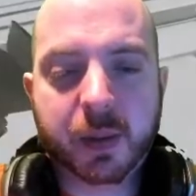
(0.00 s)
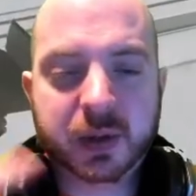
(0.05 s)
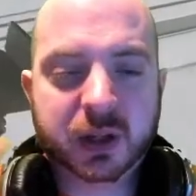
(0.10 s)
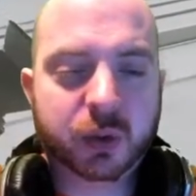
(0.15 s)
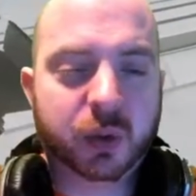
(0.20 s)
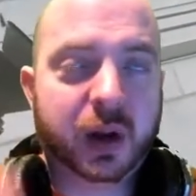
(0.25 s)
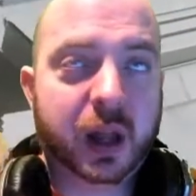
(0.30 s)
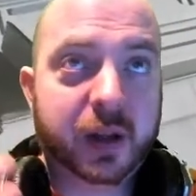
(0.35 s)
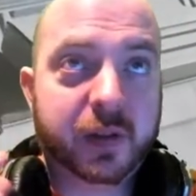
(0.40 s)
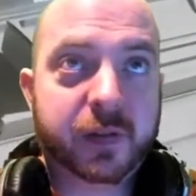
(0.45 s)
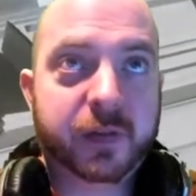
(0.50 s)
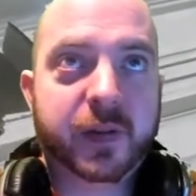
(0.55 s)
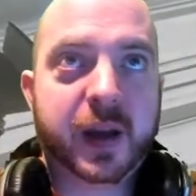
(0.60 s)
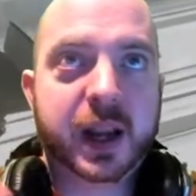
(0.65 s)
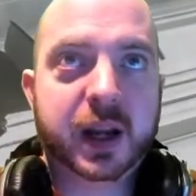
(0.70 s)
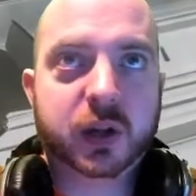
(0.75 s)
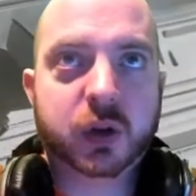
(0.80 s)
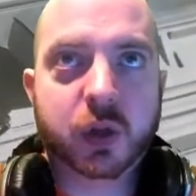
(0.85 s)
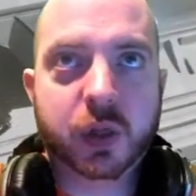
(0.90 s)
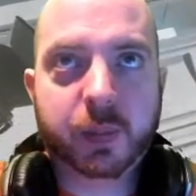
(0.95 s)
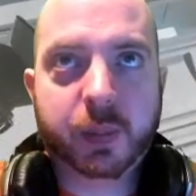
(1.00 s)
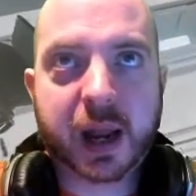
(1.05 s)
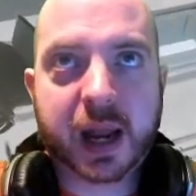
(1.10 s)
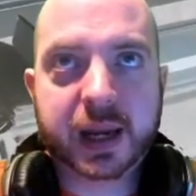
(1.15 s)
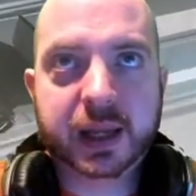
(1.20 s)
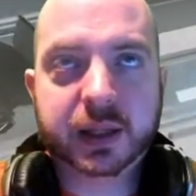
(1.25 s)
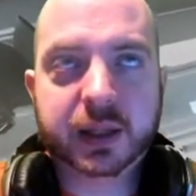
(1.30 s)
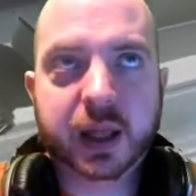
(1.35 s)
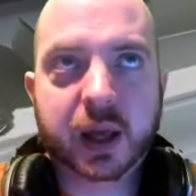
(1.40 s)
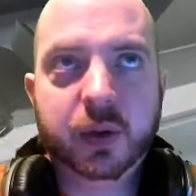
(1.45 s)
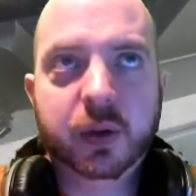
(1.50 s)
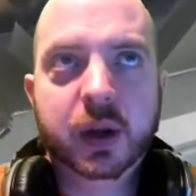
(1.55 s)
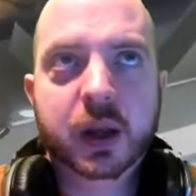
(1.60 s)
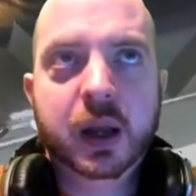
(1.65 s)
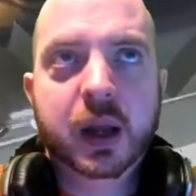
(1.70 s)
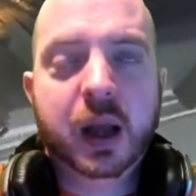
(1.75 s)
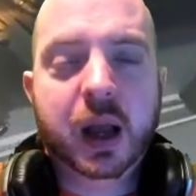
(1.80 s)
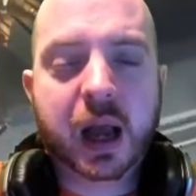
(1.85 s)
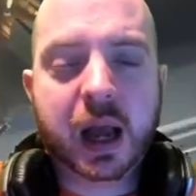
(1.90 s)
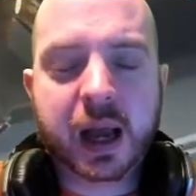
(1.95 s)
it's sort of like faked on the planets, though.
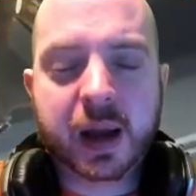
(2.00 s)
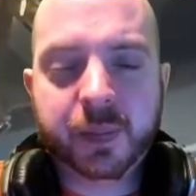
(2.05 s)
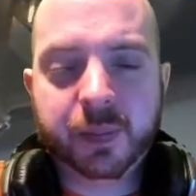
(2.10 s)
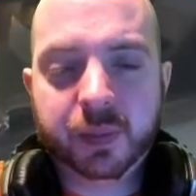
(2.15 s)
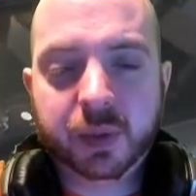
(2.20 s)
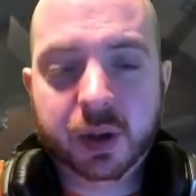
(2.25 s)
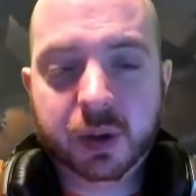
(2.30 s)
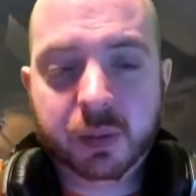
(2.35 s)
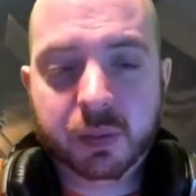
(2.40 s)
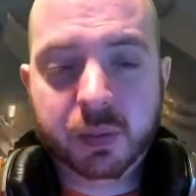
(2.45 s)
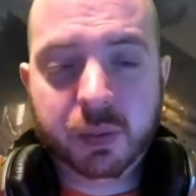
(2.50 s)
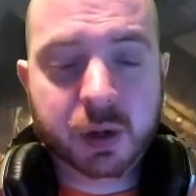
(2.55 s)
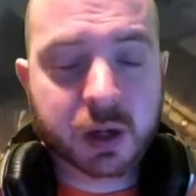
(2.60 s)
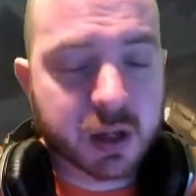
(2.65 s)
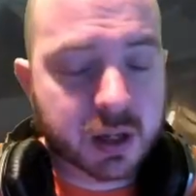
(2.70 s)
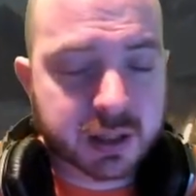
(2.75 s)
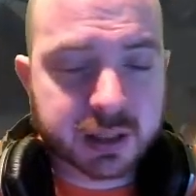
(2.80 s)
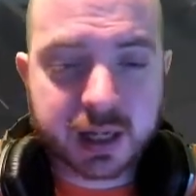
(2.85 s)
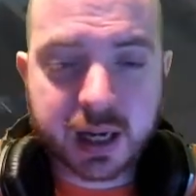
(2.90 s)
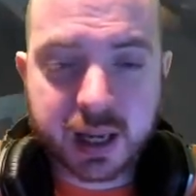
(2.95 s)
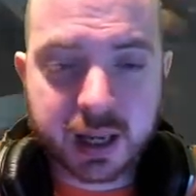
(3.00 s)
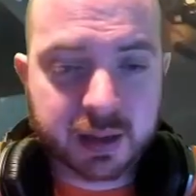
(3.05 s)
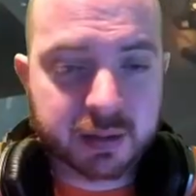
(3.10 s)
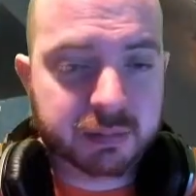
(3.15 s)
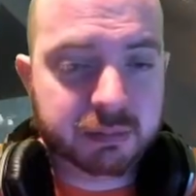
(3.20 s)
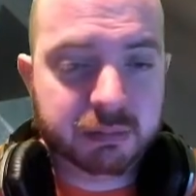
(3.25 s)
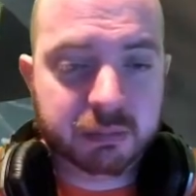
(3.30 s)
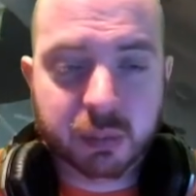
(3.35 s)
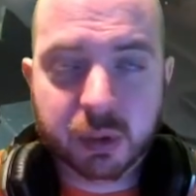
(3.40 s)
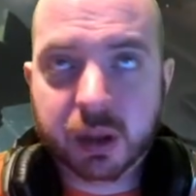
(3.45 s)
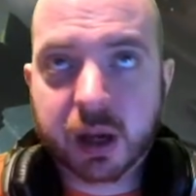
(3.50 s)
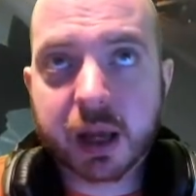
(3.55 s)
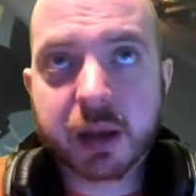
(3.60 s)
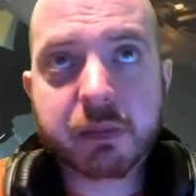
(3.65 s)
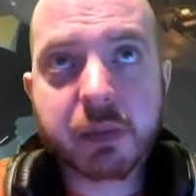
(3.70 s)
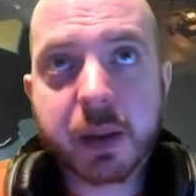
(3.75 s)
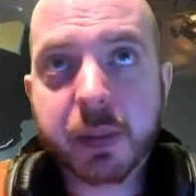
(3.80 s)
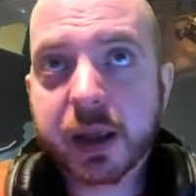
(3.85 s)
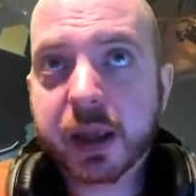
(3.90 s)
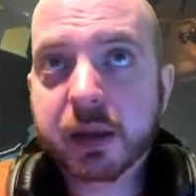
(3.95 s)
We could see it with like
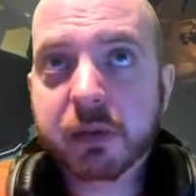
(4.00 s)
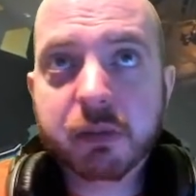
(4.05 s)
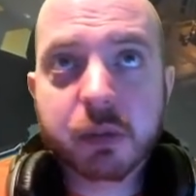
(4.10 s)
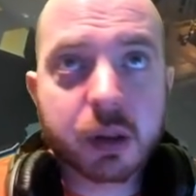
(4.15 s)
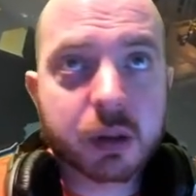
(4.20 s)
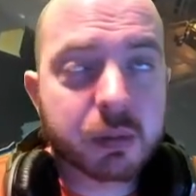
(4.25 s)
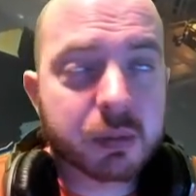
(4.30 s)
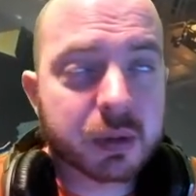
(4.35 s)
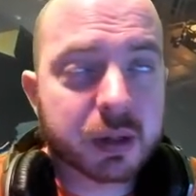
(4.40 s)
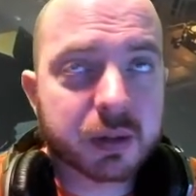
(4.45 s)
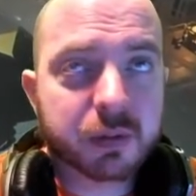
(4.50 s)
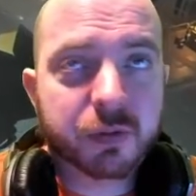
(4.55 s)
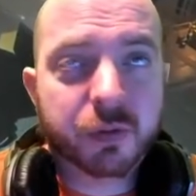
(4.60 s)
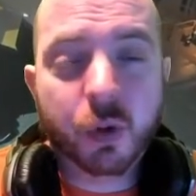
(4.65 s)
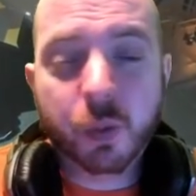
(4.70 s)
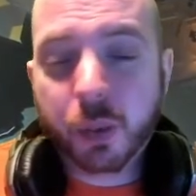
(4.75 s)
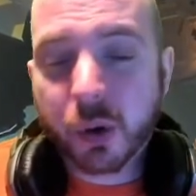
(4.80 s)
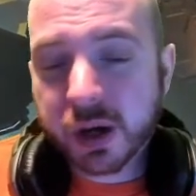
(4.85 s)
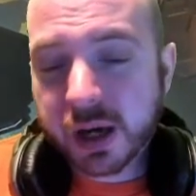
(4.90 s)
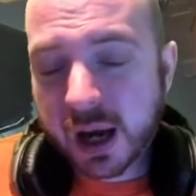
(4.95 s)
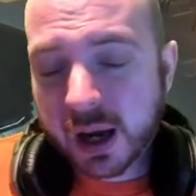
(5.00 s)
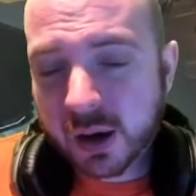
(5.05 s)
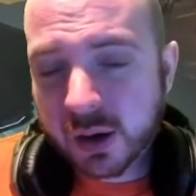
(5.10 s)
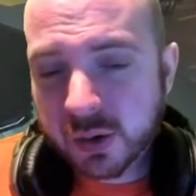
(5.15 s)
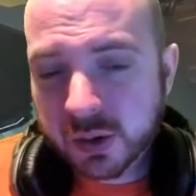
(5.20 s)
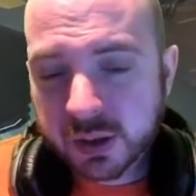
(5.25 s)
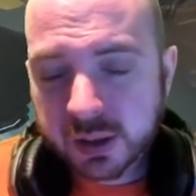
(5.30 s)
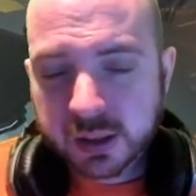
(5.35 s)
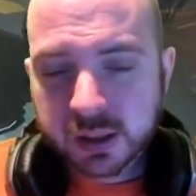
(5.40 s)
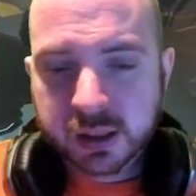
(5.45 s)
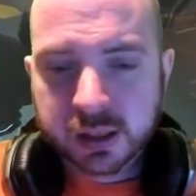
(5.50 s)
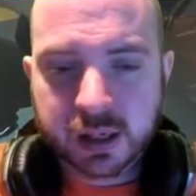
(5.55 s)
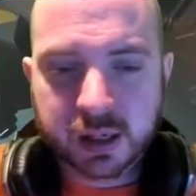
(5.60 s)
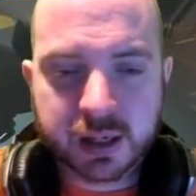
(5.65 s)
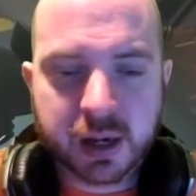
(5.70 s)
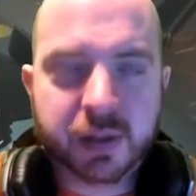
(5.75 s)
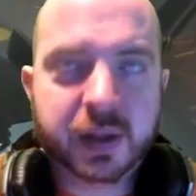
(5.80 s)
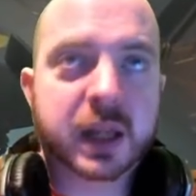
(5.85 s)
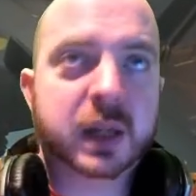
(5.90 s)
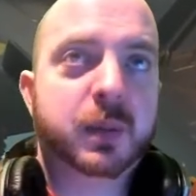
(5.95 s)
maybe 4.0. I
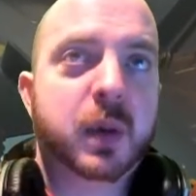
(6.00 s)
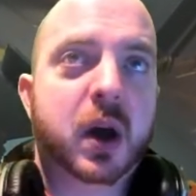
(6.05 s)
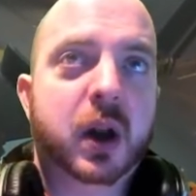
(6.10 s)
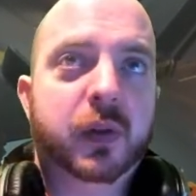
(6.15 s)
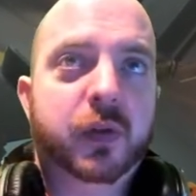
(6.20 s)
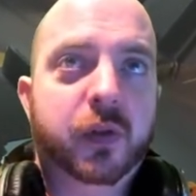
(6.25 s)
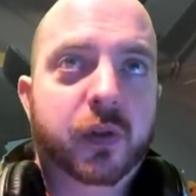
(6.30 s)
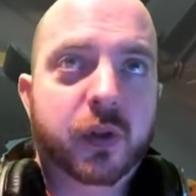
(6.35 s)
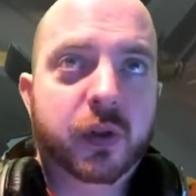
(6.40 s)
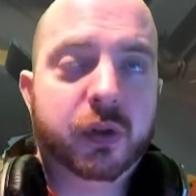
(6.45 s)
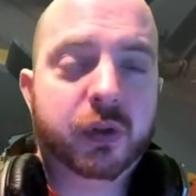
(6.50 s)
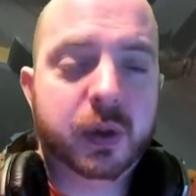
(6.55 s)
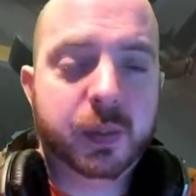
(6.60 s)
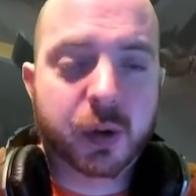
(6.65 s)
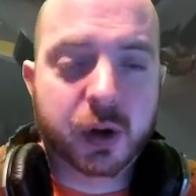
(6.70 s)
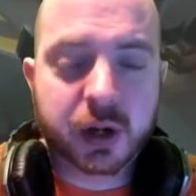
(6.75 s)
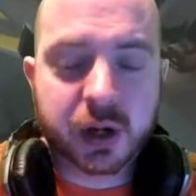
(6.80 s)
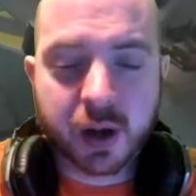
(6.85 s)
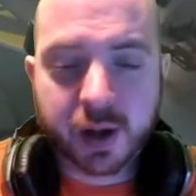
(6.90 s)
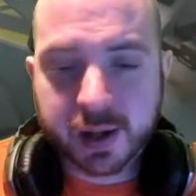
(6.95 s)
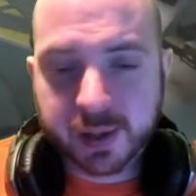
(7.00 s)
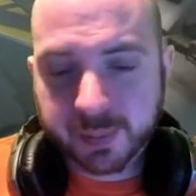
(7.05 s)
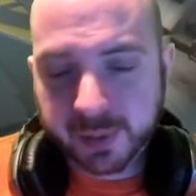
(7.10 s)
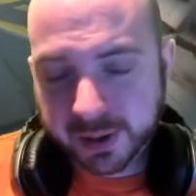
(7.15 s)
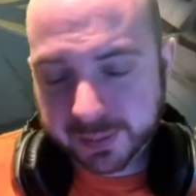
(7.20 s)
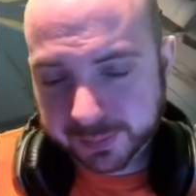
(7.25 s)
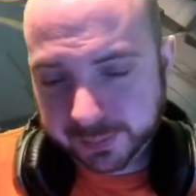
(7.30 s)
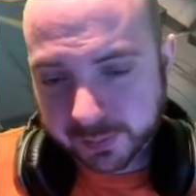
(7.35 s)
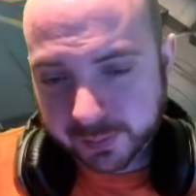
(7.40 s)
don't think it's part of 3.9, but